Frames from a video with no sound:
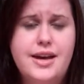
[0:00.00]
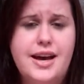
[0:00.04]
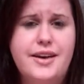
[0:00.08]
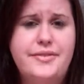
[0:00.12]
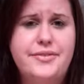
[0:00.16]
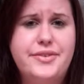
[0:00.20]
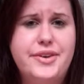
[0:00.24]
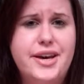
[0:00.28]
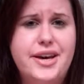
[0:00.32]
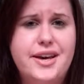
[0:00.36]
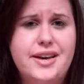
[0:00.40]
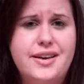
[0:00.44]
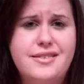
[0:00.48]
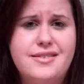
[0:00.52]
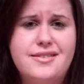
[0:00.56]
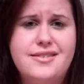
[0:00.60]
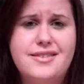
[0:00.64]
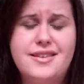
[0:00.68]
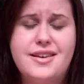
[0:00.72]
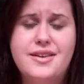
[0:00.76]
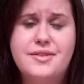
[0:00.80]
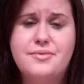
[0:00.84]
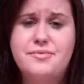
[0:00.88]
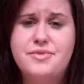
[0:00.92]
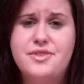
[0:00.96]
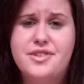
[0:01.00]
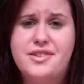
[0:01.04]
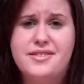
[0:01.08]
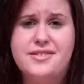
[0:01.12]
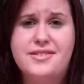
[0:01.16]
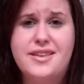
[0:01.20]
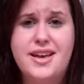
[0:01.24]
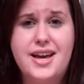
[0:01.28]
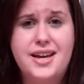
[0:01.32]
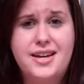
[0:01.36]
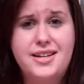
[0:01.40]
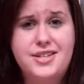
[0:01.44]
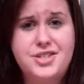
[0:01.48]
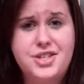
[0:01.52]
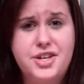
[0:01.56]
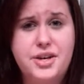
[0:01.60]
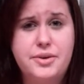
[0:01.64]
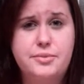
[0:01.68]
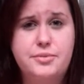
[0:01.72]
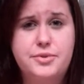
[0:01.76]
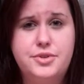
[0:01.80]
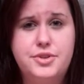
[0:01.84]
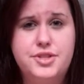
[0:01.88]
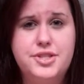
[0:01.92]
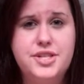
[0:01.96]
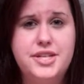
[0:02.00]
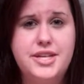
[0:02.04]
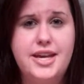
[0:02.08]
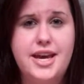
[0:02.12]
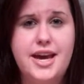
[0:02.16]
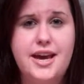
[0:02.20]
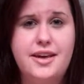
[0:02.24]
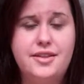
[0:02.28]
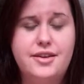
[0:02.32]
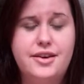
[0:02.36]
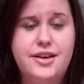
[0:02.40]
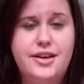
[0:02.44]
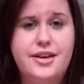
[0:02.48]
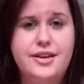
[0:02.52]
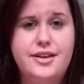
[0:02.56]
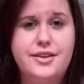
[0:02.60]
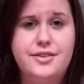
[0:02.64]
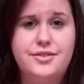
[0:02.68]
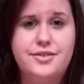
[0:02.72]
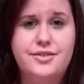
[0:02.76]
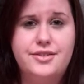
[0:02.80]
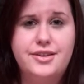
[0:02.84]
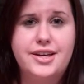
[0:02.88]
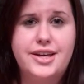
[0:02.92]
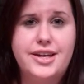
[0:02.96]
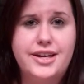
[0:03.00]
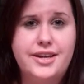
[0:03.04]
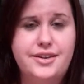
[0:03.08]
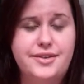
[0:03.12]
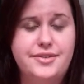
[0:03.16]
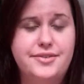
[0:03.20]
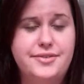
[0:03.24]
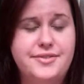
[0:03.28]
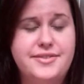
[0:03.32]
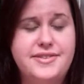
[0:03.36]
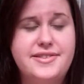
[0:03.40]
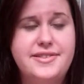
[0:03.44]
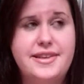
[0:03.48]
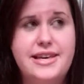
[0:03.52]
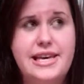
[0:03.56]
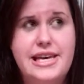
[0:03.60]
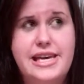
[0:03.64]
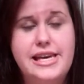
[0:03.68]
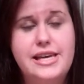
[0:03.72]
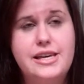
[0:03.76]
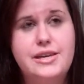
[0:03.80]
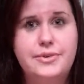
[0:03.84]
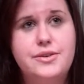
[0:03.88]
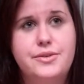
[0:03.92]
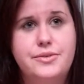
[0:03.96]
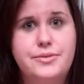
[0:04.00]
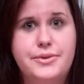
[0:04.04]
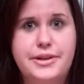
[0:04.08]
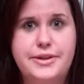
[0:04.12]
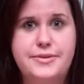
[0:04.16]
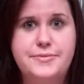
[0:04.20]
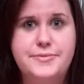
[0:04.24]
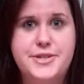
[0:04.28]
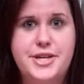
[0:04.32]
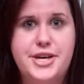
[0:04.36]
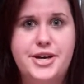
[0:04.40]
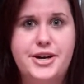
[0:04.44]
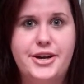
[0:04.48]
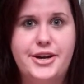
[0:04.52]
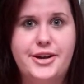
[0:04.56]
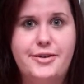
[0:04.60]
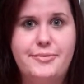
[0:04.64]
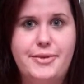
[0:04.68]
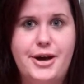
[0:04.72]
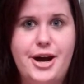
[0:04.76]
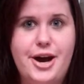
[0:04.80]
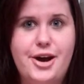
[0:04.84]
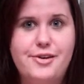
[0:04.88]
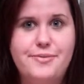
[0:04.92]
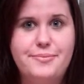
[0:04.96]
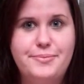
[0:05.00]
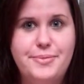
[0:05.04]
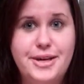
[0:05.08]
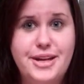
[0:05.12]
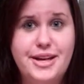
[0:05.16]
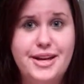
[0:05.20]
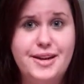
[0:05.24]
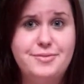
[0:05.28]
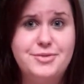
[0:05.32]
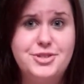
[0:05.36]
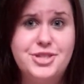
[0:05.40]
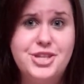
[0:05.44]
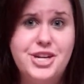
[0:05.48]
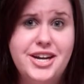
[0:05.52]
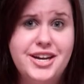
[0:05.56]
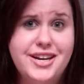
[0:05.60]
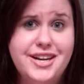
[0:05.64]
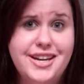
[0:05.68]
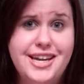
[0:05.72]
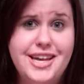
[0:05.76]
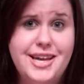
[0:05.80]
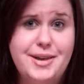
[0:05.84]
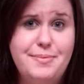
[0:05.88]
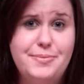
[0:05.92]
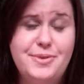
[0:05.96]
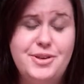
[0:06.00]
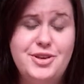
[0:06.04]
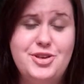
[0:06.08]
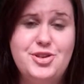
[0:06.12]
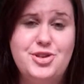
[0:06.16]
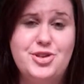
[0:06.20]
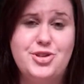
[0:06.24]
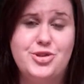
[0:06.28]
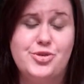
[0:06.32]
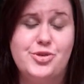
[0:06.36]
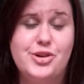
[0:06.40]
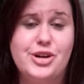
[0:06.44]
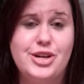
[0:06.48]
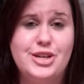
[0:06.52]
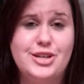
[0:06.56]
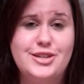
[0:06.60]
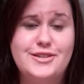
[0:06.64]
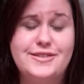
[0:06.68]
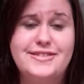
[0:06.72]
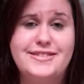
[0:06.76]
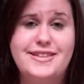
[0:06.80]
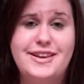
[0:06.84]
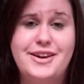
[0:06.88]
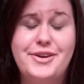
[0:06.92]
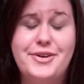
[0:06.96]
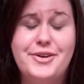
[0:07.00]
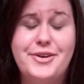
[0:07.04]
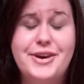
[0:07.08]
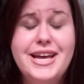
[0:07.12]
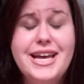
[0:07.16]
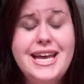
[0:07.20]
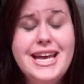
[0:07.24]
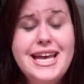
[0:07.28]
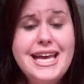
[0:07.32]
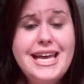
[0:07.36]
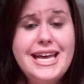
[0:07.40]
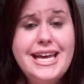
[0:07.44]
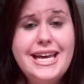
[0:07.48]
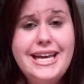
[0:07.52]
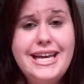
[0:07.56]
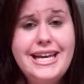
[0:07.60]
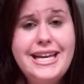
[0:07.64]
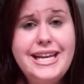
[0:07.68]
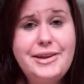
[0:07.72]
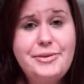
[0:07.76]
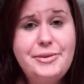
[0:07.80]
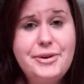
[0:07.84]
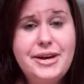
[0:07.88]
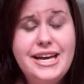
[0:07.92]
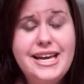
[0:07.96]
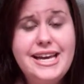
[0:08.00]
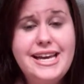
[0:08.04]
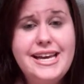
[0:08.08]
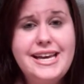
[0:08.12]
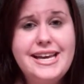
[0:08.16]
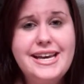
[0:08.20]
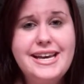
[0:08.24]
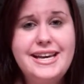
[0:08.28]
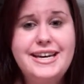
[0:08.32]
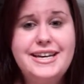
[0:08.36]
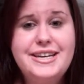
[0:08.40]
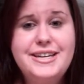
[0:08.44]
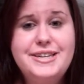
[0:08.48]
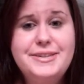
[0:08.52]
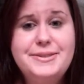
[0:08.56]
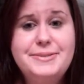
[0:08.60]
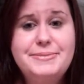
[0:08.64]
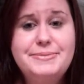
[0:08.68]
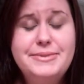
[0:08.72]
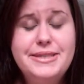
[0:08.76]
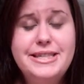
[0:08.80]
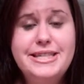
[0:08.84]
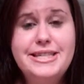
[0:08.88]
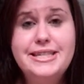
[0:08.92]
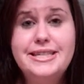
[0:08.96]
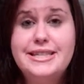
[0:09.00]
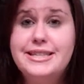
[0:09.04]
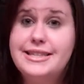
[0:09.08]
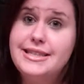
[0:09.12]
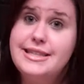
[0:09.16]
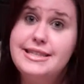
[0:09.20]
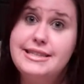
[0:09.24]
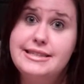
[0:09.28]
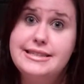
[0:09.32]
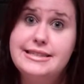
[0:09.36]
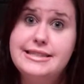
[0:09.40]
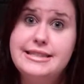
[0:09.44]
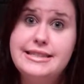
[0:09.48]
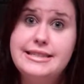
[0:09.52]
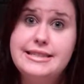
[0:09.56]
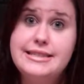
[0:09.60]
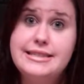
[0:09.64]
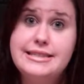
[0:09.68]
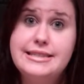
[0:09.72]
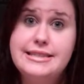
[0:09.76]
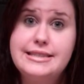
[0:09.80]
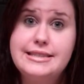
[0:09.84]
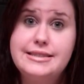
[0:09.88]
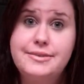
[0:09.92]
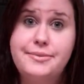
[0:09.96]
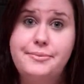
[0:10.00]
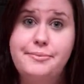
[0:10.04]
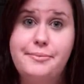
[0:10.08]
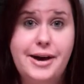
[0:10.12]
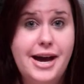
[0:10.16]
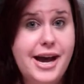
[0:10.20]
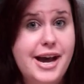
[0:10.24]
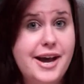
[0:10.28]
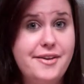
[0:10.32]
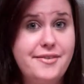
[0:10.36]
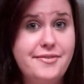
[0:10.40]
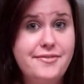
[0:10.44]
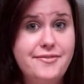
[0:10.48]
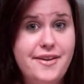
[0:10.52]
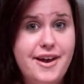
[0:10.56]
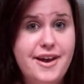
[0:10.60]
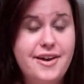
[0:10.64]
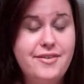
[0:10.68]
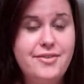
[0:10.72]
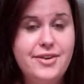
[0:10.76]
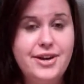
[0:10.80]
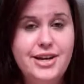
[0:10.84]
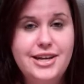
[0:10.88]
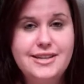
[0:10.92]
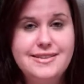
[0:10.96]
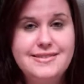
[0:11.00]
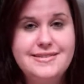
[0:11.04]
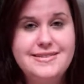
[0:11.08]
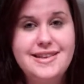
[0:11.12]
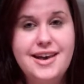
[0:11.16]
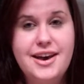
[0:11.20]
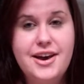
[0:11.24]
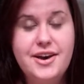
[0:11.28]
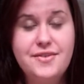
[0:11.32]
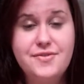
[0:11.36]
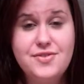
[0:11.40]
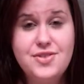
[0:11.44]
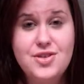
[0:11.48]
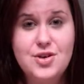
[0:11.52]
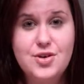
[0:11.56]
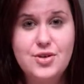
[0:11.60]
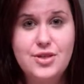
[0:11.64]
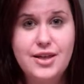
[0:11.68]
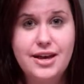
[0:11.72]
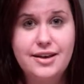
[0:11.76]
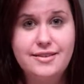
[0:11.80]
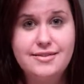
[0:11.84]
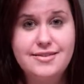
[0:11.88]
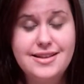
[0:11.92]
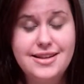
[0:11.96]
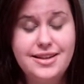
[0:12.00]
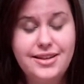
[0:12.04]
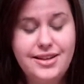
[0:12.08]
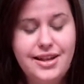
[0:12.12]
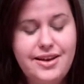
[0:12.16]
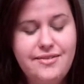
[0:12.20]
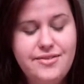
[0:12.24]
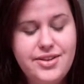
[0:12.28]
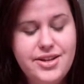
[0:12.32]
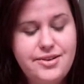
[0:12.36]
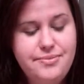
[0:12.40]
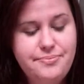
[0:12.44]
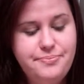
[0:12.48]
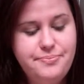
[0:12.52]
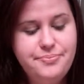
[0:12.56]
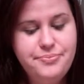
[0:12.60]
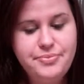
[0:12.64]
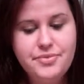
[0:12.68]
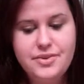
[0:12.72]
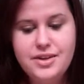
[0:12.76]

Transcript: I've got some just kind of jumbled together. You'll kind of see what I'm talking about, but I'm trying to keep this short. So anyway, um, this is my favorites of 2011.